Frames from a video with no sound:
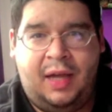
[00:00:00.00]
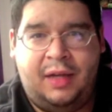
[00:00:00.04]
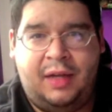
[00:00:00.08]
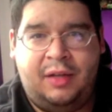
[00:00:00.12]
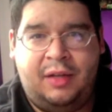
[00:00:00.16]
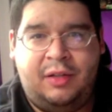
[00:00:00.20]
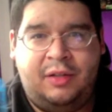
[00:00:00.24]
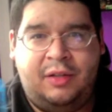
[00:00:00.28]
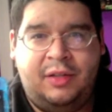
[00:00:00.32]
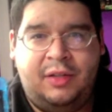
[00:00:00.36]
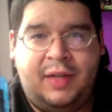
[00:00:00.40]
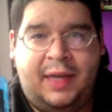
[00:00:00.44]

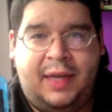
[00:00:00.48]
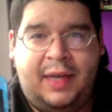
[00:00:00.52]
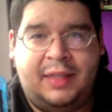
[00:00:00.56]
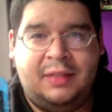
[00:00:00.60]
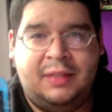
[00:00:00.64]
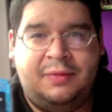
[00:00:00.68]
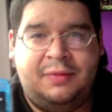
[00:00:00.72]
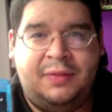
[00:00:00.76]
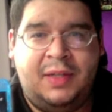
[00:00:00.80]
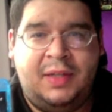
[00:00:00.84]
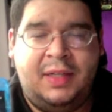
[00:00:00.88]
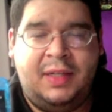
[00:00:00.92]
Good action
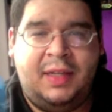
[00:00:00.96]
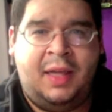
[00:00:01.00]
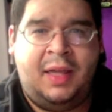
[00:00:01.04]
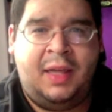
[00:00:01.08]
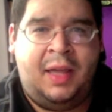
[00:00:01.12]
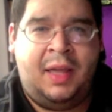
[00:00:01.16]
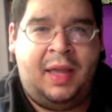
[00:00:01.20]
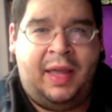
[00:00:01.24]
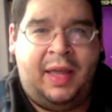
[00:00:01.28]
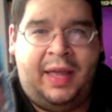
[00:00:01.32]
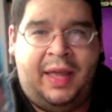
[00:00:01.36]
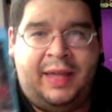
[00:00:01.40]
flick,
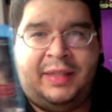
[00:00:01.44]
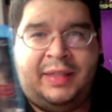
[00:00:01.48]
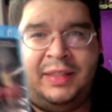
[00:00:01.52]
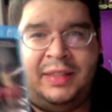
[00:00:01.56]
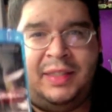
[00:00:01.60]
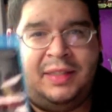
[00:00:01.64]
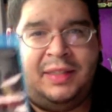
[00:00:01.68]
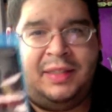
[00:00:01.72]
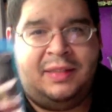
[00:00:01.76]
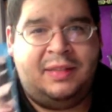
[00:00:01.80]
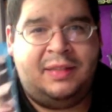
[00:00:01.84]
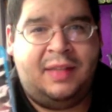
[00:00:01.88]
and
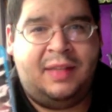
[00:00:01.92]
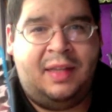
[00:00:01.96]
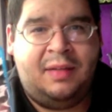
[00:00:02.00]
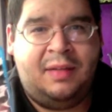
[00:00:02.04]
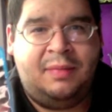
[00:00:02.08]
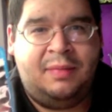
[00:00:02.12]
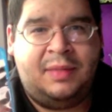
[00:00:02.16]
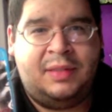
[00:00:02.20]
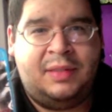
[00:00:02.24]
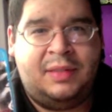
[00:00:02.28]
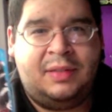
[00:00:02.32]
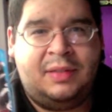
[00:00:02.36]
Jason Statham
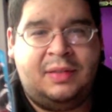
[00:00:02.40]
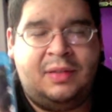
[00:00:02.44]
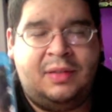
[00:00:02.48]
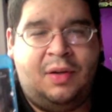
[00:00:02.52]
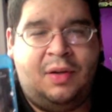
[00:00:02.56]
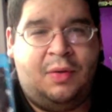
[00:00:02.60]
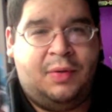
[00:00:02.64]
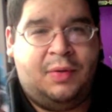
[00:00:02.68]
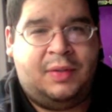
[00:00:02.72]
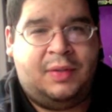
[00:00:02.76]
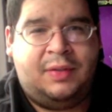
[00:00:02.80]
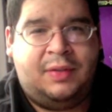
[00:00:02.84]
is
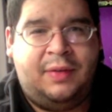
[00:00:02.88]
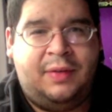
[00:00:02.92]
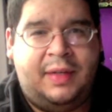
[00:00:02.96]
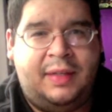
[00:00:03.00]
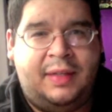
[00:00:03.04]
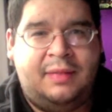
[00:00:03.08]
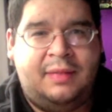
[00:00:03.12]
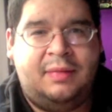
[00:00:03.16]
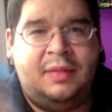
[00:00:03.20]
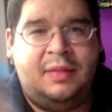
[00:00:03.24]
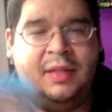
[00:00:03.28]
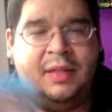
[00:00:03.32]
always great
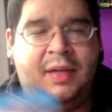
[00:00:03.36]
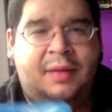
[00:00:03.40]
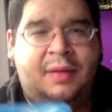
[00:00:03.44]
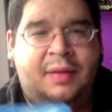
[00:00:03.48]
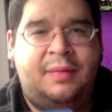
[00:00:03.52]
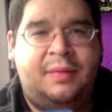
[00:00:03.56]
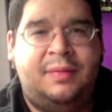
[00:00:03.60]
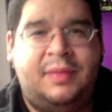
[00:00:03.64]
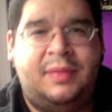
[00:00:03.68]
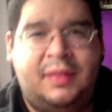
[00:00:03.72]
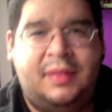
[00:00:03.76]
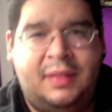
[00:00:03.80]

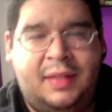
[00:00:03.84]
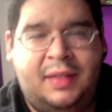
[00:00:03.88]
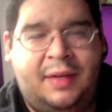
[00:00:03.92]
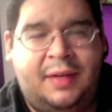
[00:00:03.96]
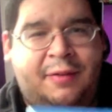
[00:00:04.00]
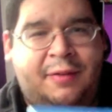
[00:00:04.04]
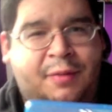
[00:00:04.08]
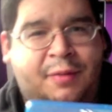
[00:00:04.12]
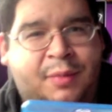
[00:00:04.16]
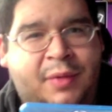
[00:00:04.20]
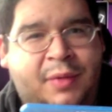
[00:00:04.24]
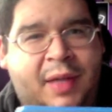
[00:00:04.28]
in
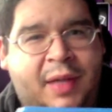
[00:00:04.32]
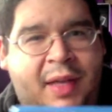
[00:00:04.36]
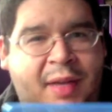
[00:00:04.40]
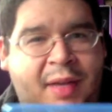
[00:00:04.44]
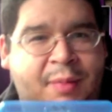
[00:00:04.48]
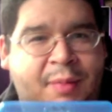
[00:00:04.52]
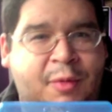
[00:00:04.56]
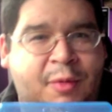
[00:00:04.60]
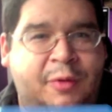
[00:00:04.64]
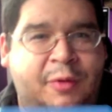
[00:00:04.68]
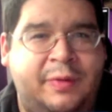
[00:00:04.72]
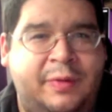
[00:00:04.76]
any
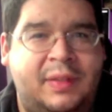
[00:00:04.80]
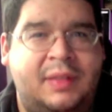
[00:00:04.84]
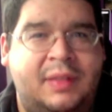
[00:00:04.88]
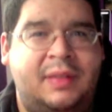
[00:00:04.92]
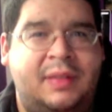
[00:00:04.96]
movie.